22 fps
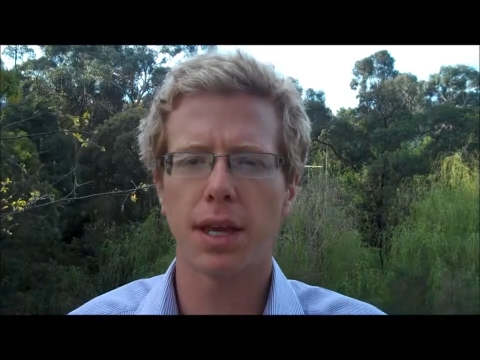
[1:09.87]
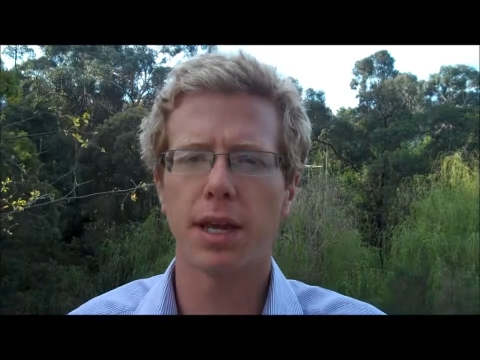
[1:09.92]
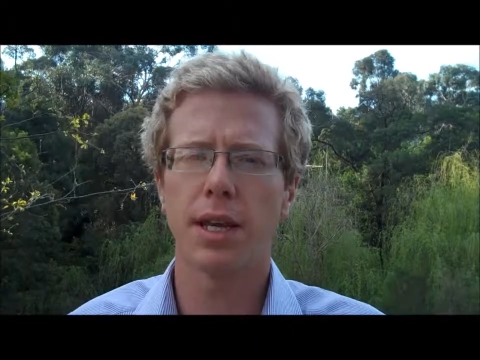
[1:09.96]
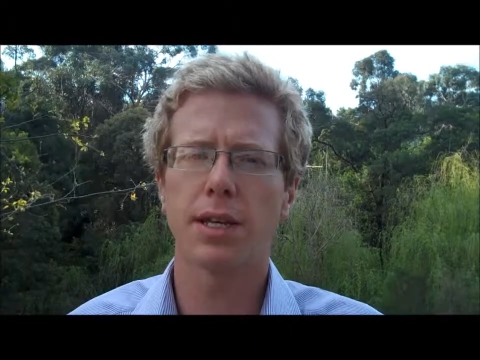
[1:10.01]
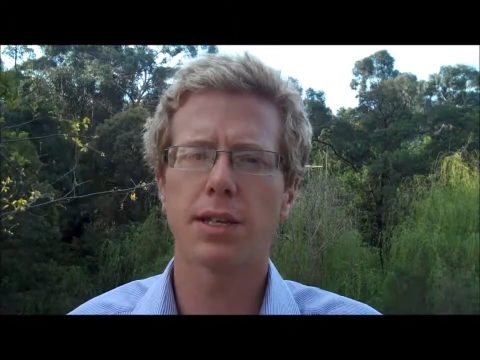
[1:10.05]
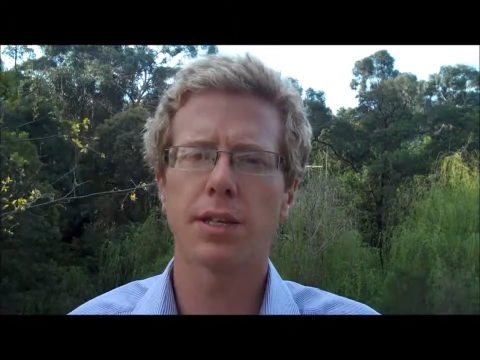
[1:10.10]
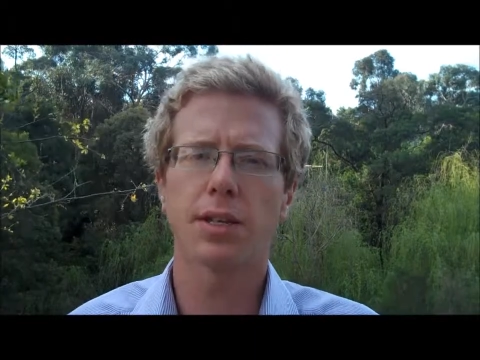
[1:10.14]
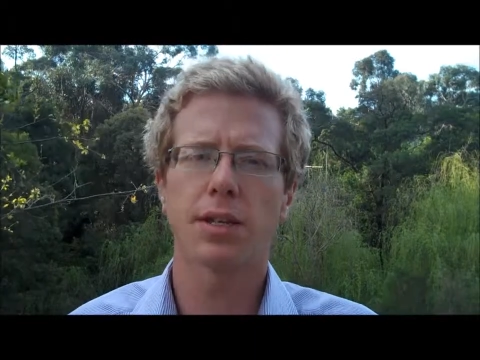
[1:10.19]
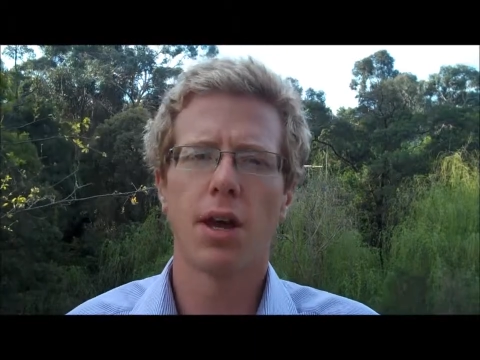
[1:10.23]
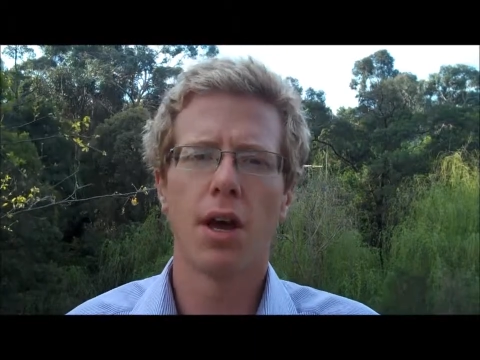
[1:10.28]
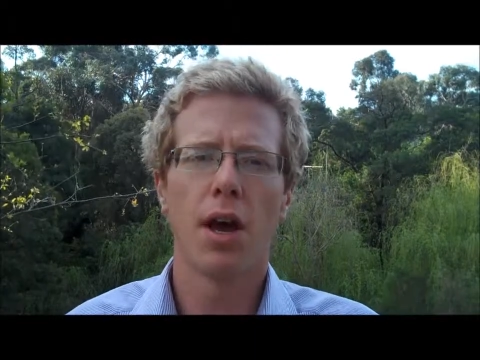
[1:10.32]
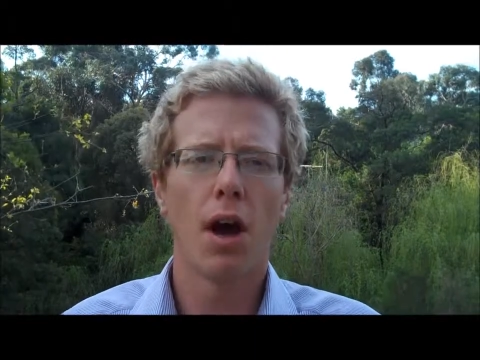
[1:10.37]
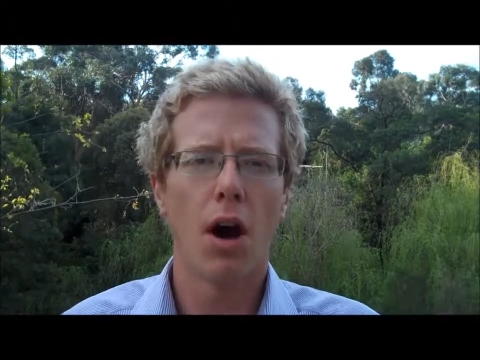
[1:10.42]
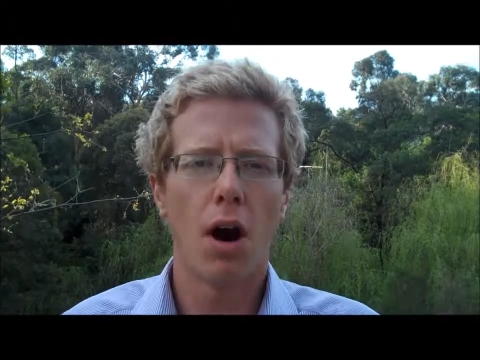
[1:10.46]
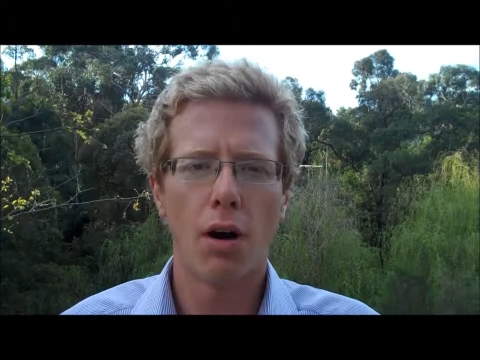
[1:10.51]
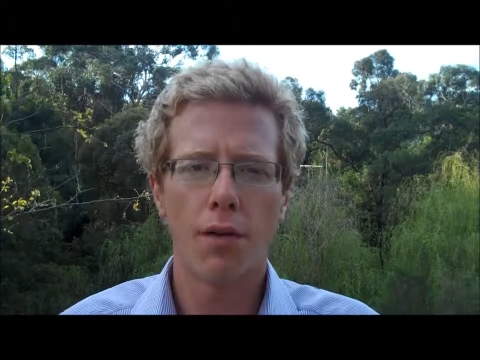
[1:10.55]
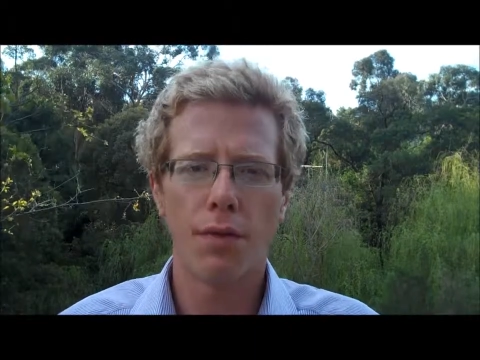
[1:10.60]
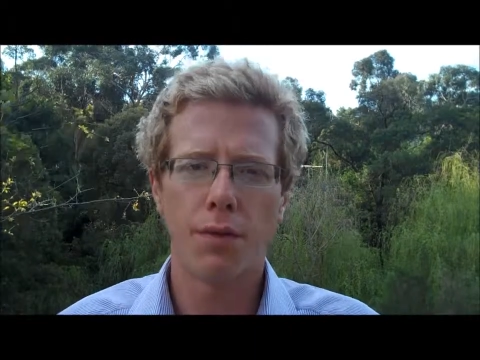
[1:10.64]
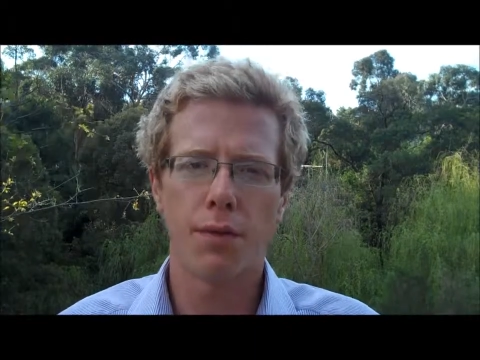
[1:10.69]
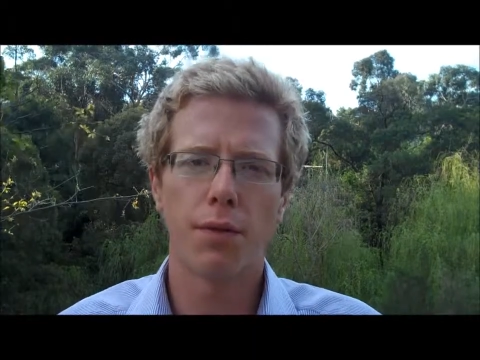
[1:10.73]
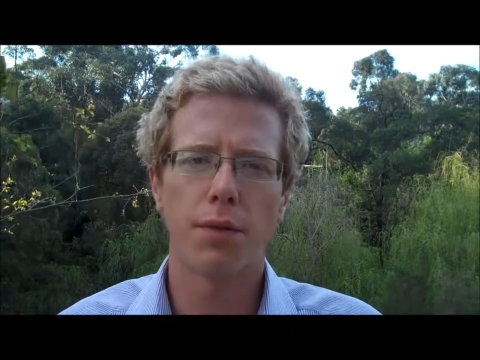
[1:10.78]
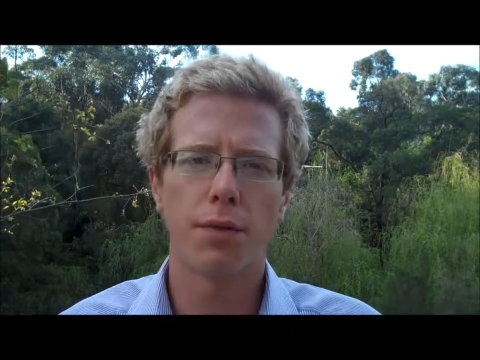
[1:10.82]
He's
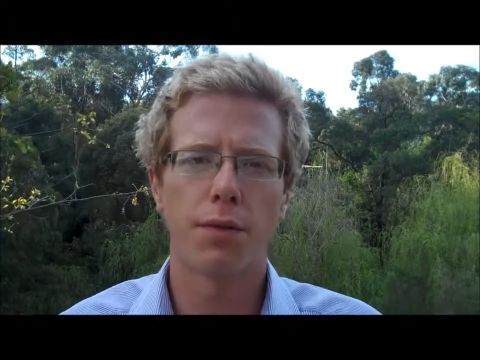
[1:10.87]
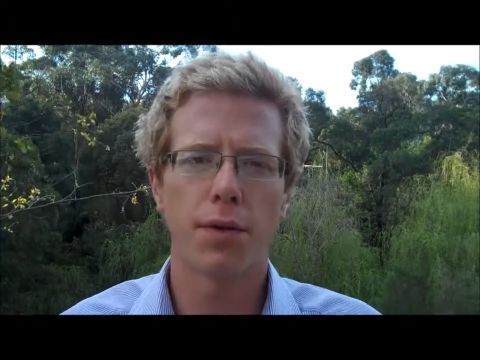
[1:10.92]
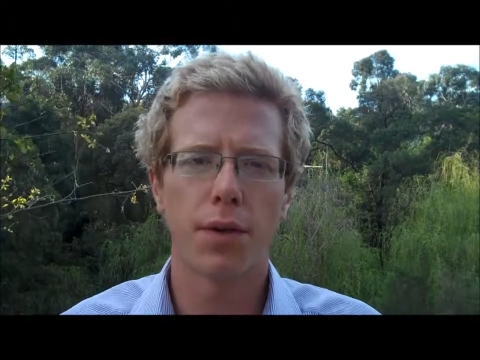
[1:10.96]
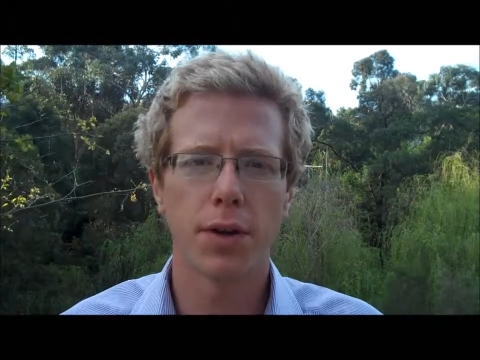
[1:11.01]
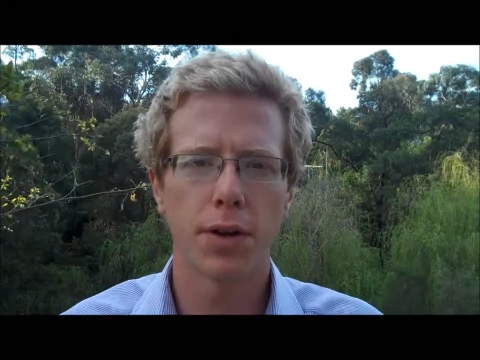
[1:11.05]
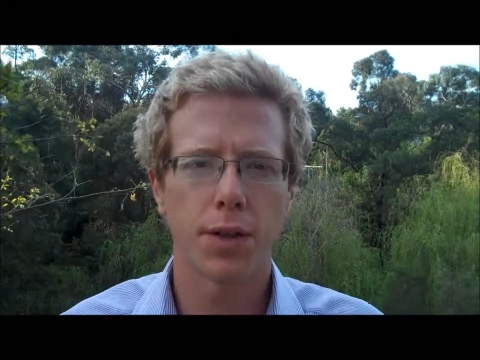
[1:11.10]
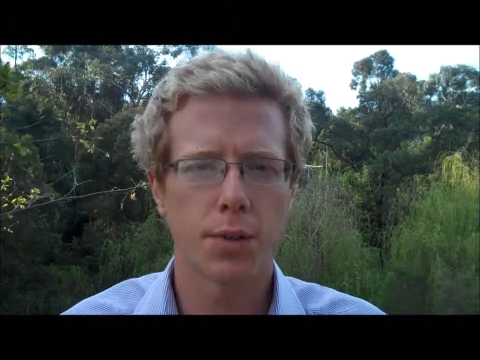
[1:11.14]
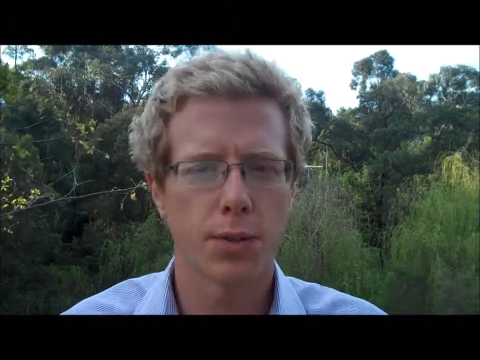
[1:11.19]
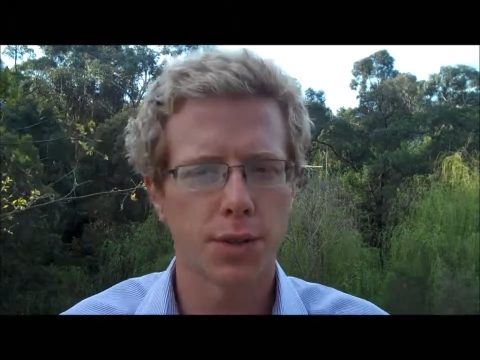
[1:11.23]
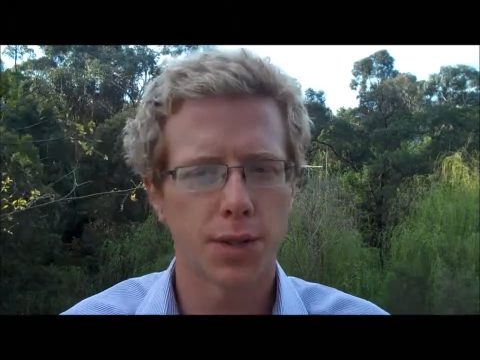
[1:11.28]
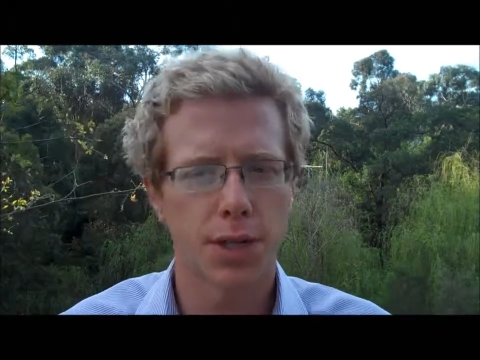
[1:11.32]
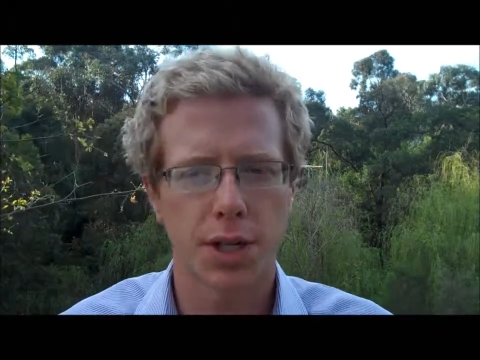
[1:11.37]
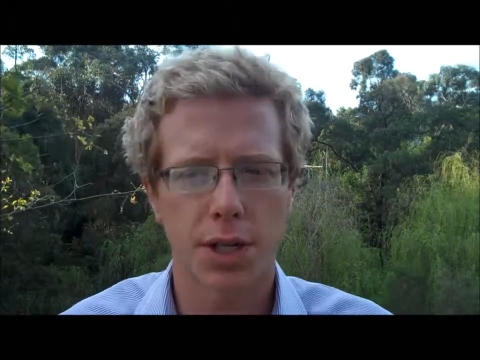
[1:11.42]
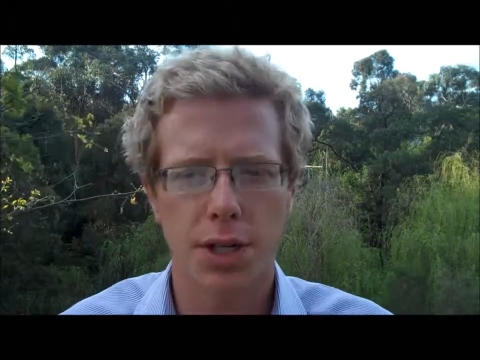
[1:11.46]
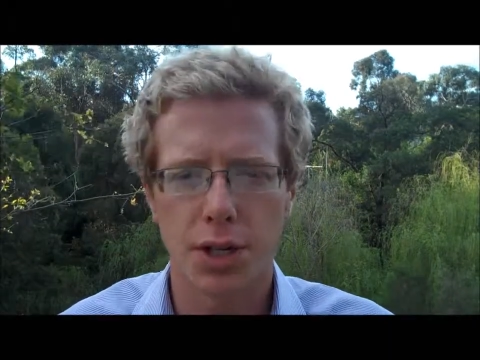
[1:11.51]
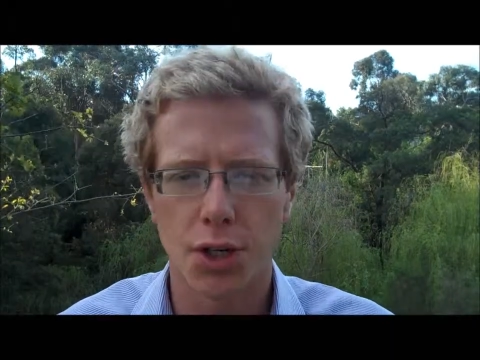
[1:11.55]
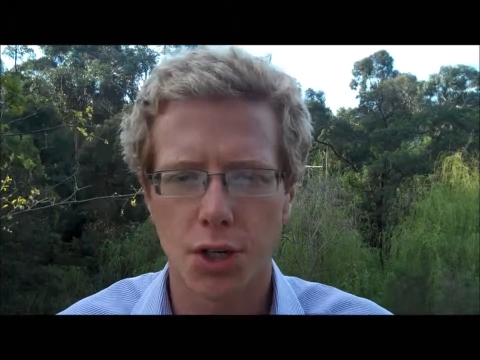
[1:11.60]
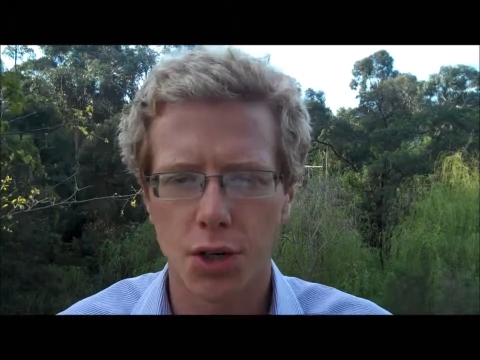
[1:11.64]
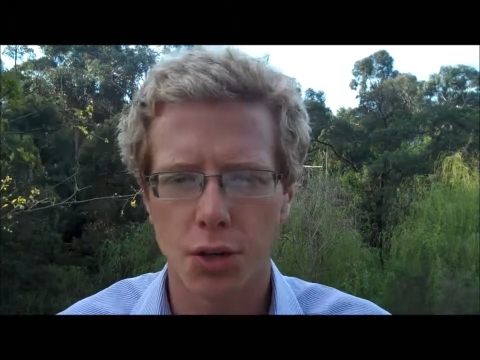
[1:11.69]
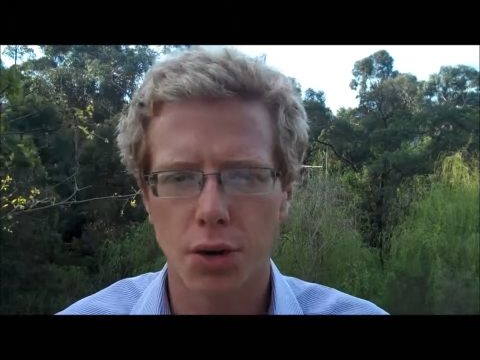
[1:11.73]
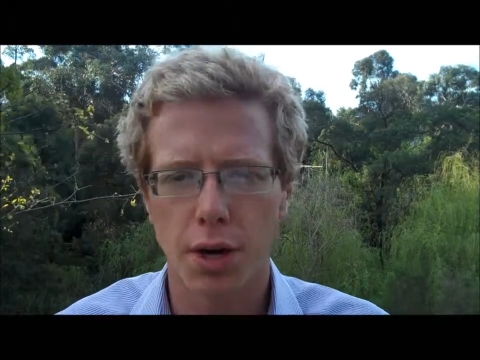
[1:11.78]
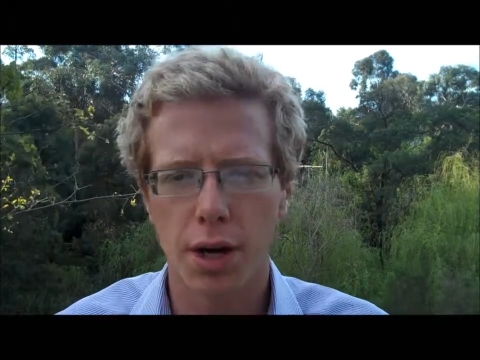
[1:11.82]
often referred to as a
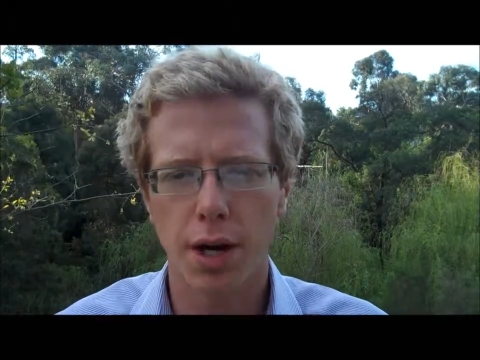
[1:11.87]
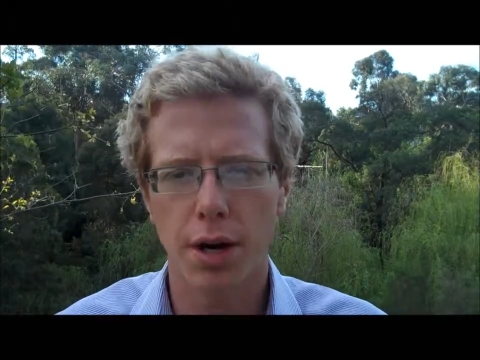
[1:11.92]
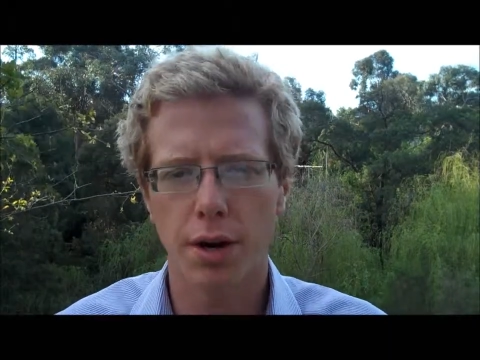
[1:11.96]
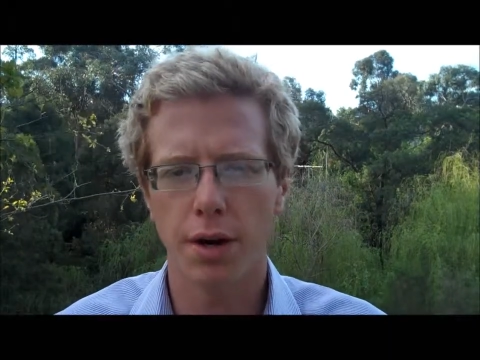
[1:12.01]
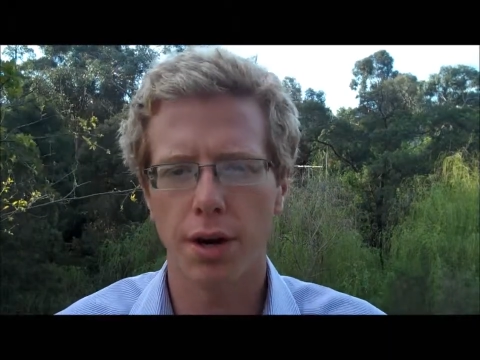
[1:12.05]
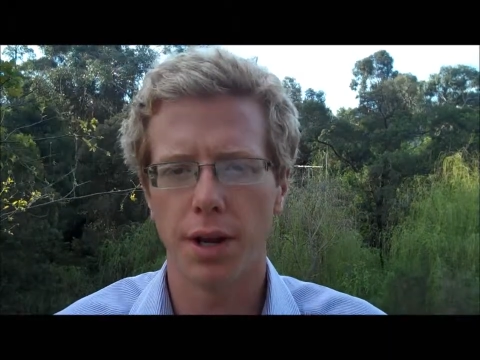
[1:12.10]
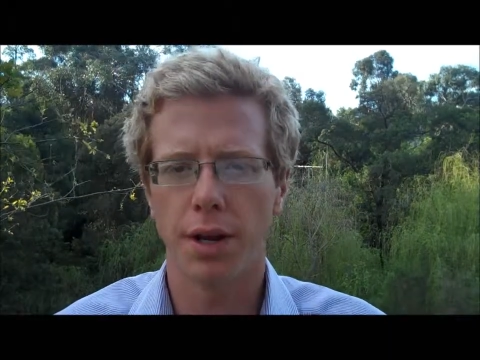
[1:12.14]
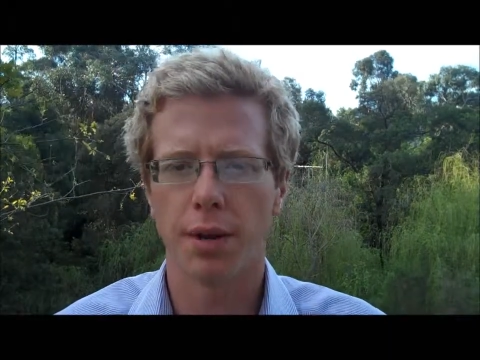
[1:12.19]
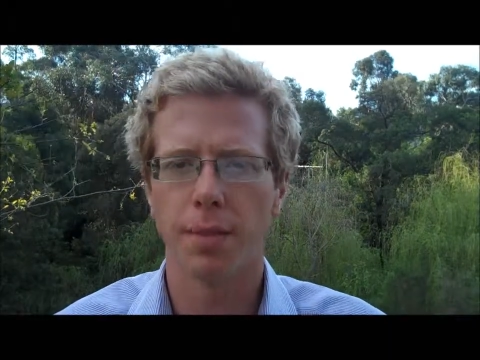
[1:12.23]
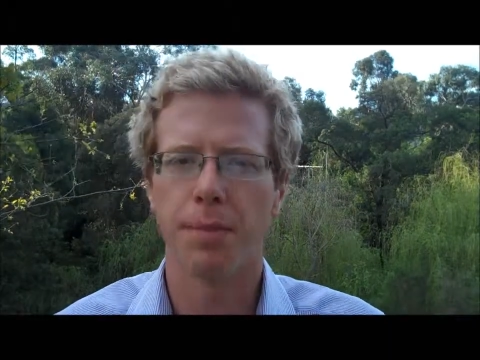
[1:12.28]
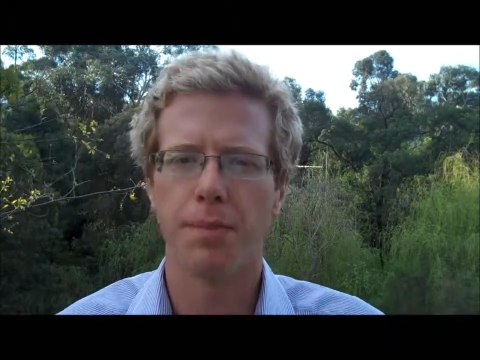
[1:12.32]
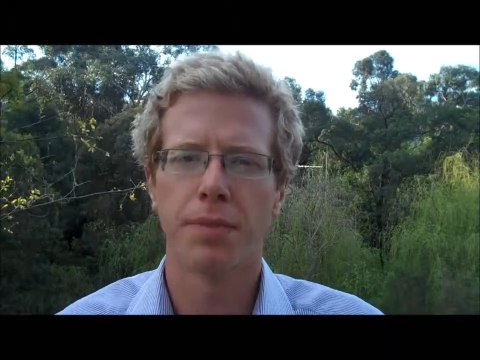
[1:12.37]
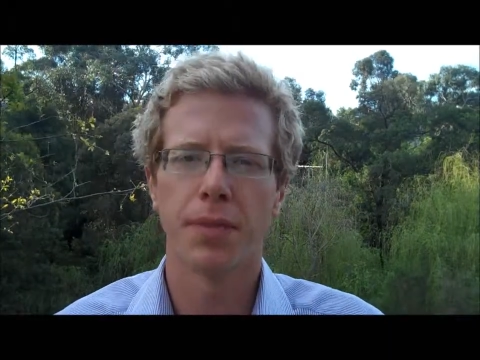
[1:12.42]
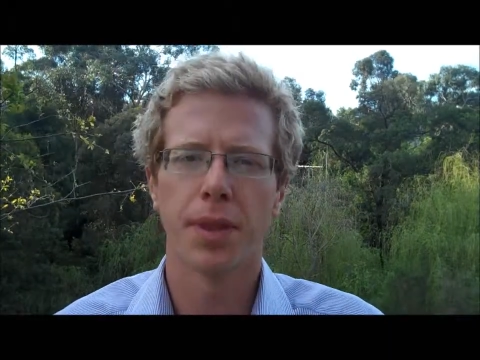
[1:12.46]
contrarian,